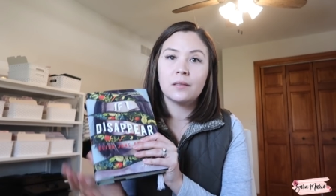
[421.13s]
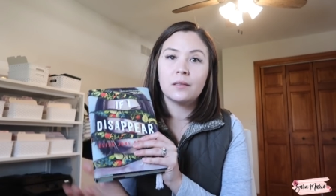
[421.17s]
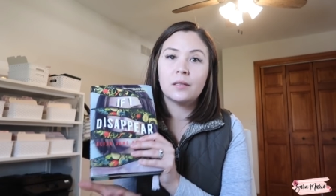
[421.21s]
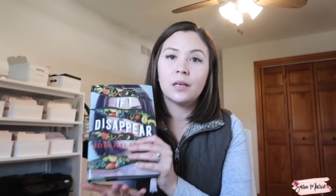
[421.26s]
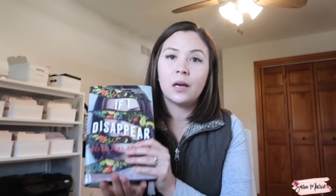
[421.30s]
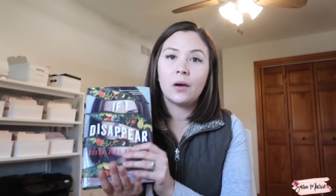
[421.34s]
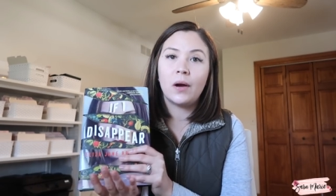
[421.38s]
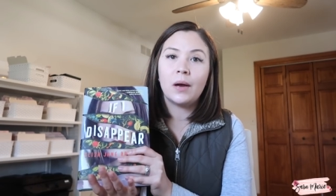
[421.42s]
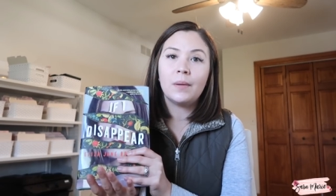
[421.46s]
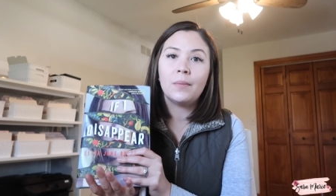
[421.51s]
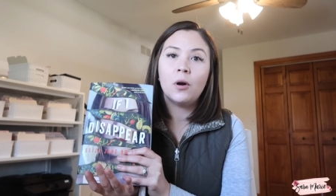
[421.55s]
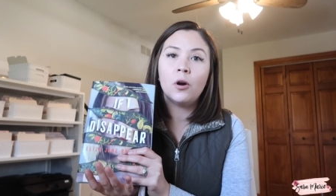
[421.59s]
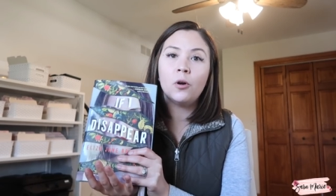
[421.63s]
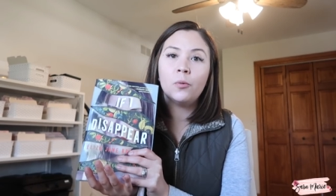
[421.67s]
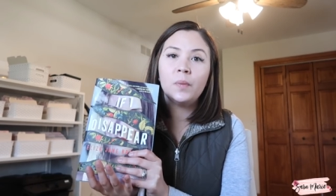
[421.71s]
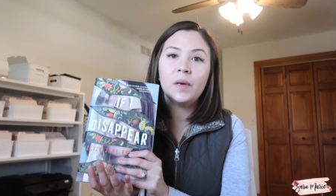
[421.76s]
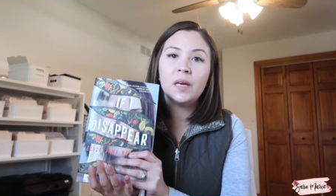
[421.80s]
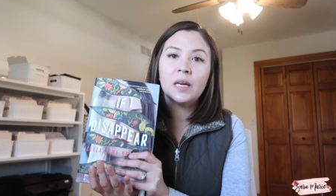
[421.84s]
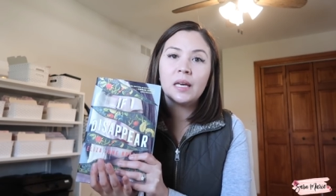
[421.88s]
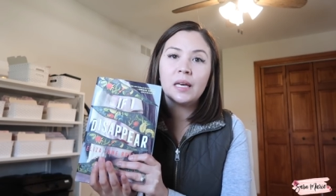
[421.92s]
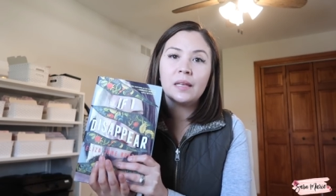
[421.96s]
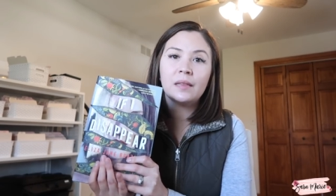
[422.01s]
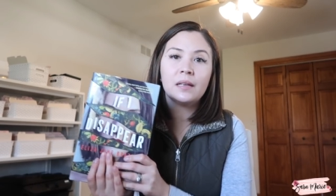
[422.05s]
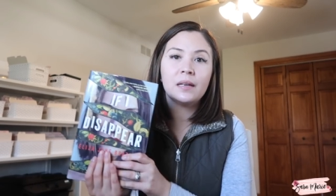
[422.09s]
So I'm
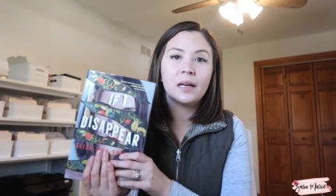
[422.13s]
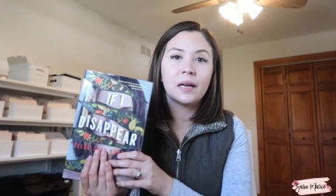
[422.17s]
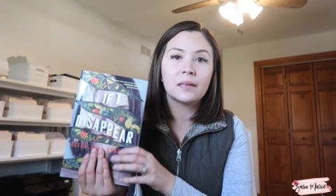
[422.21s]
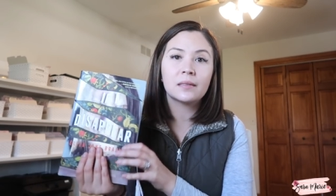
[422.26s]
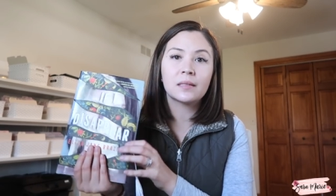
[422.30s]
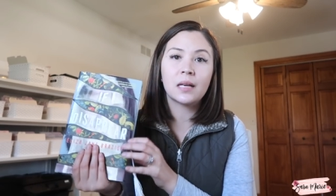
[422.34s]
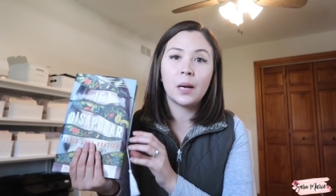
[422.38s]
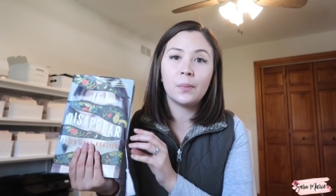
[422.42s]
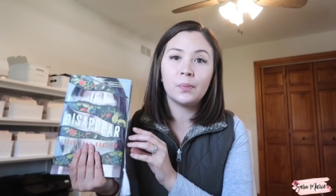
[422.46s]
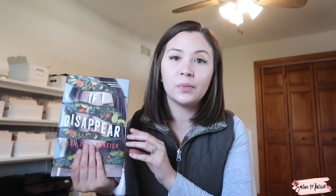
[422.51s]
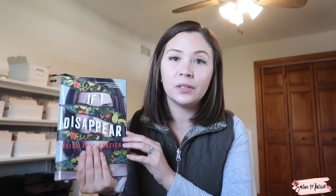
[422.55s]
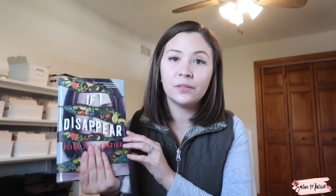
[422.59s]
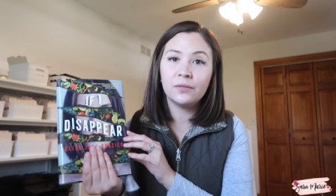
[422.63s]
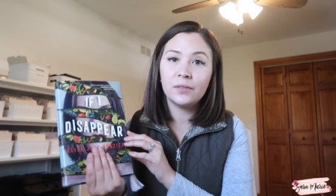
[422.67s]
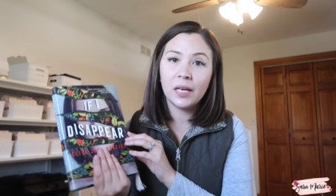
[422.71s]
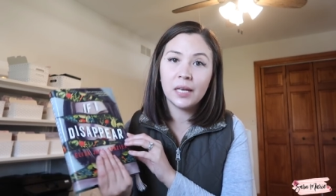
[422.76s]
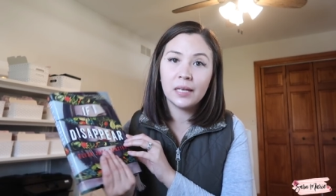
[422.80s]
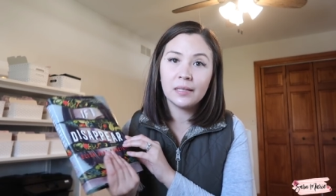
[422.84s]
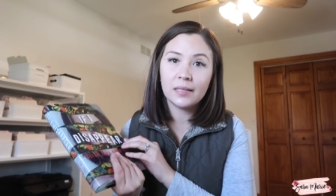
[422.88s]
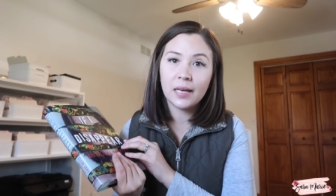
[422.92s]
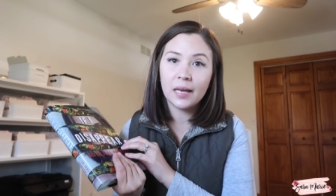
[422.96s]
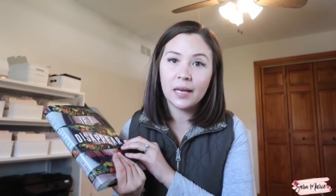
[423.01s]
hoping in the next couple of days